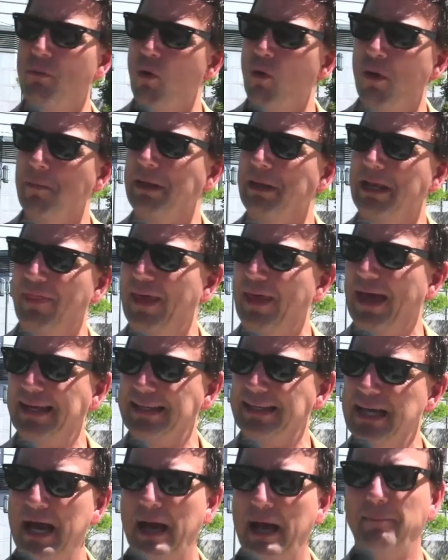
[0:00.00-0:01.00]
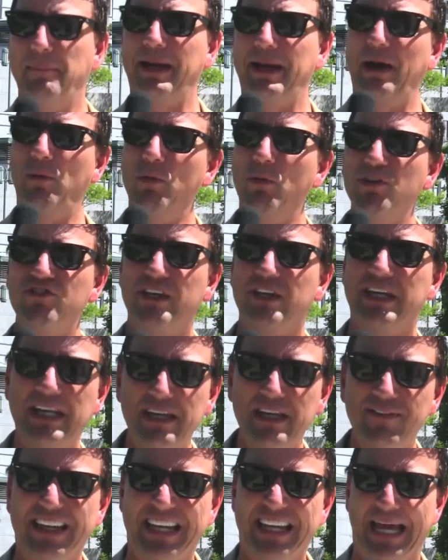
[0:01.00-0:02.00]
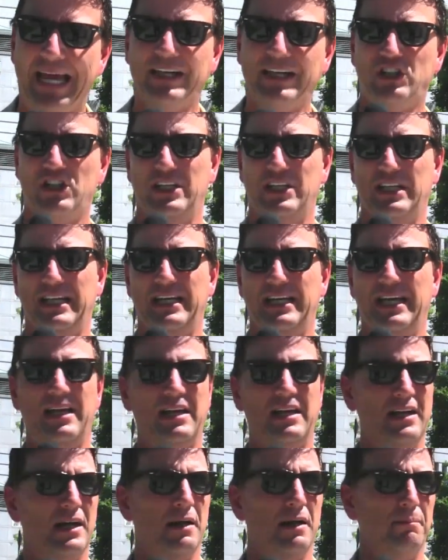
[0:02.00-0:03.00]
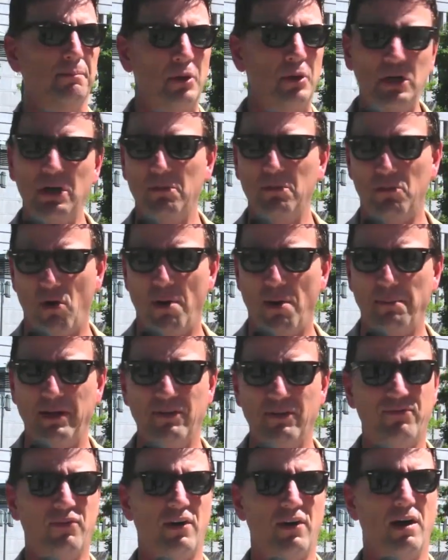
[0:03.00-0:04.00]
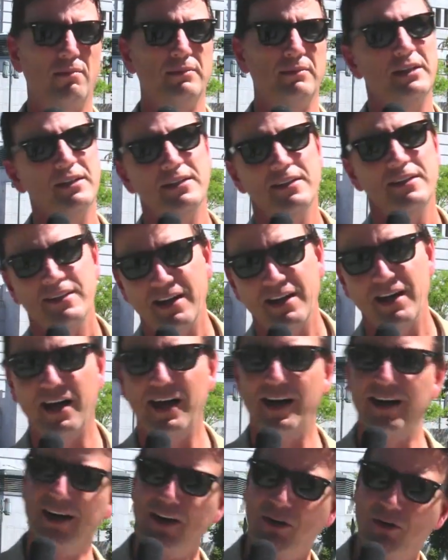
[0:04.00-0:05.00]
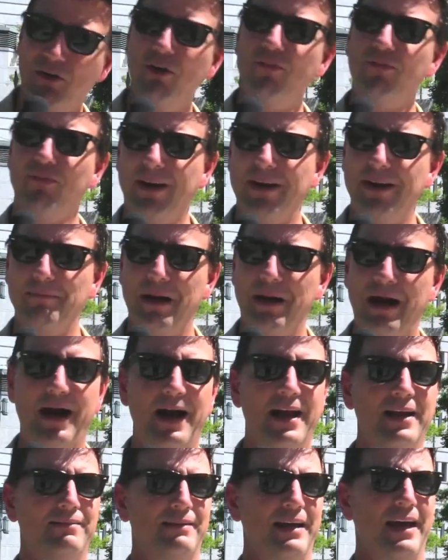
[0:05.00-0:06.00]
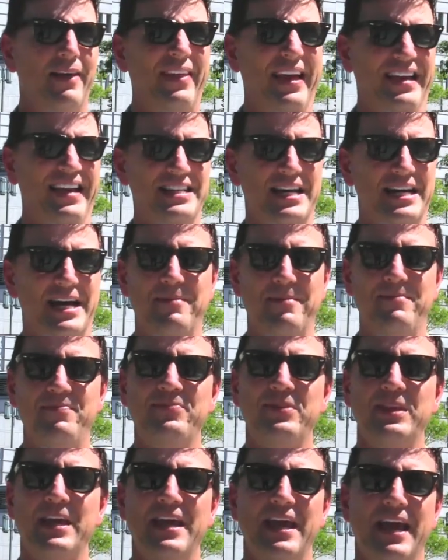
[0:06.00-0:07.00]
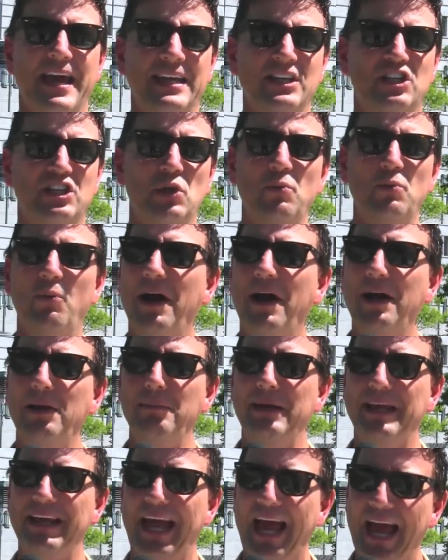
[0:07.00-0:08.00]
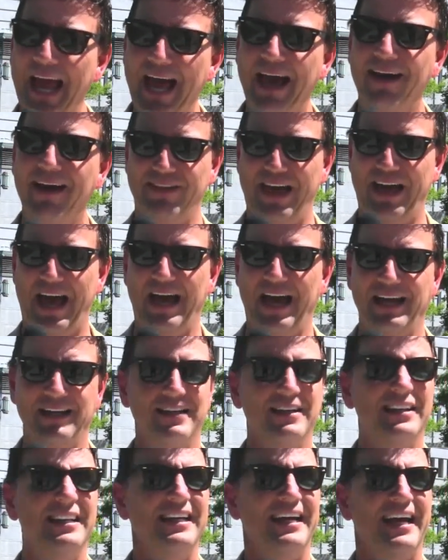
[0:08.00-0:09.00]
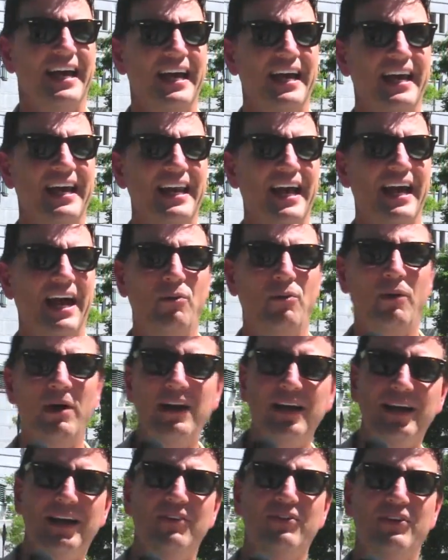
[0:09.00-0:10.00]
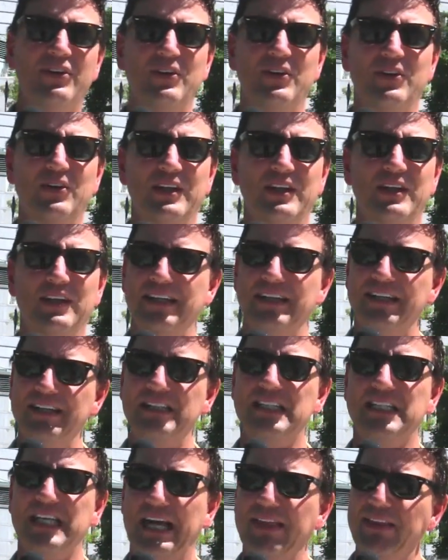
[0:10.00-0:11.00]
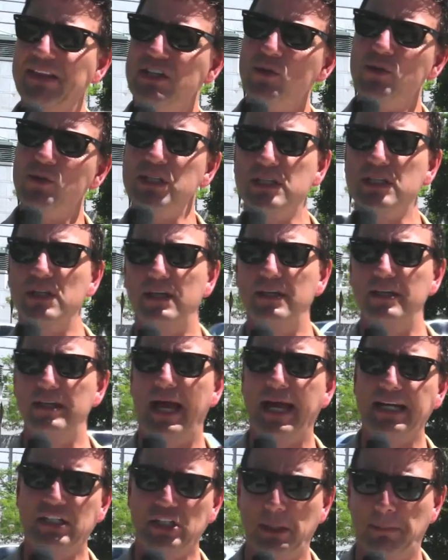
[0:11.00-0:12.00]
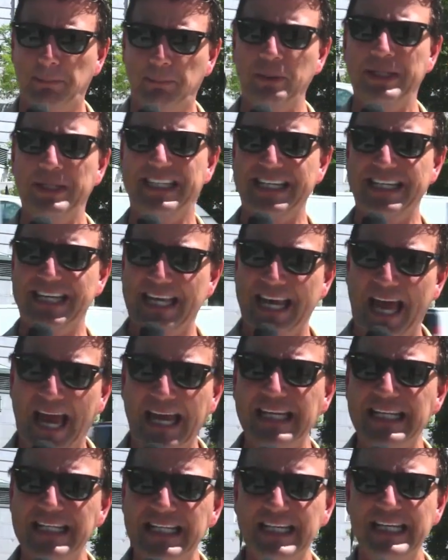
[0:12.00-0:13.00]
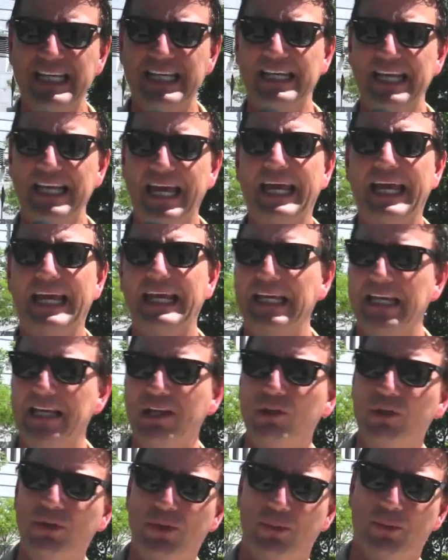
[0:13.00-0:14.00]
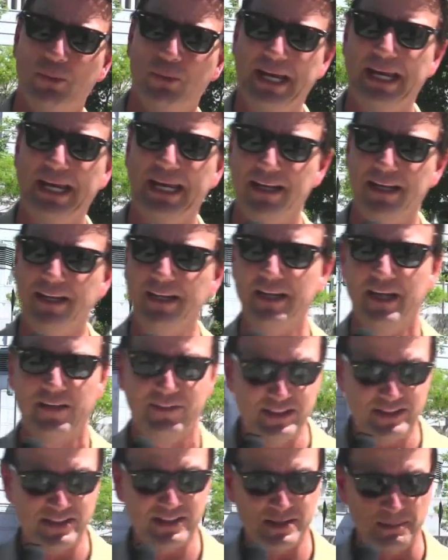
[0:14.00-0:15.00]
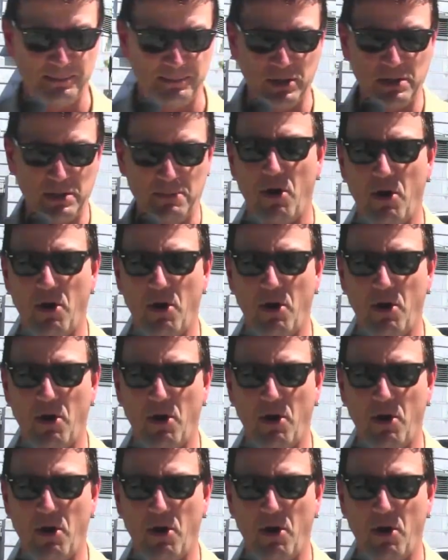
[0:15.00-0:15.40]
Mormon at that time, but I was given actually a, a Book of Mormon from uh, a girlfriend of mine at that time and she wanted me to have that. And I want to give you a little insight. This was actually printed in 1983. This is the Book of